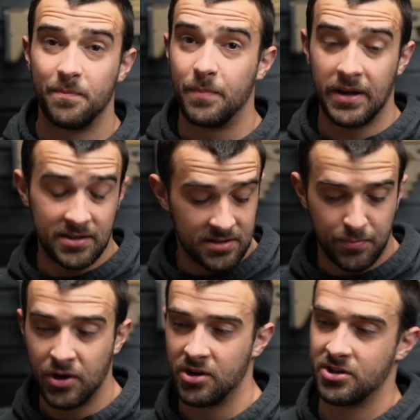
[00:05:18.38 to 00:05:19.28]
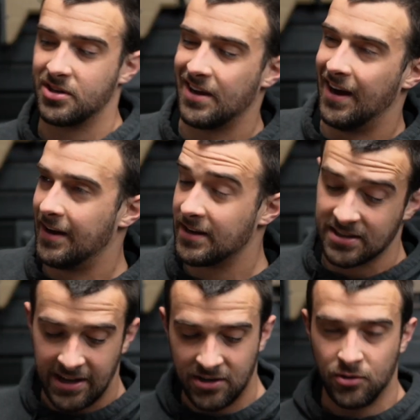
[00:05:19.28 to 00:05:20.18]
pins pushed, it
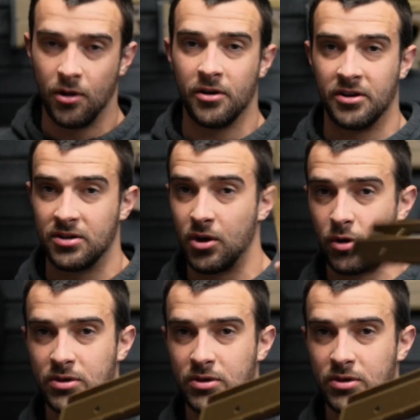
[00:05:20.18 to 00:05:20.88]
doesn't take too long. You could totally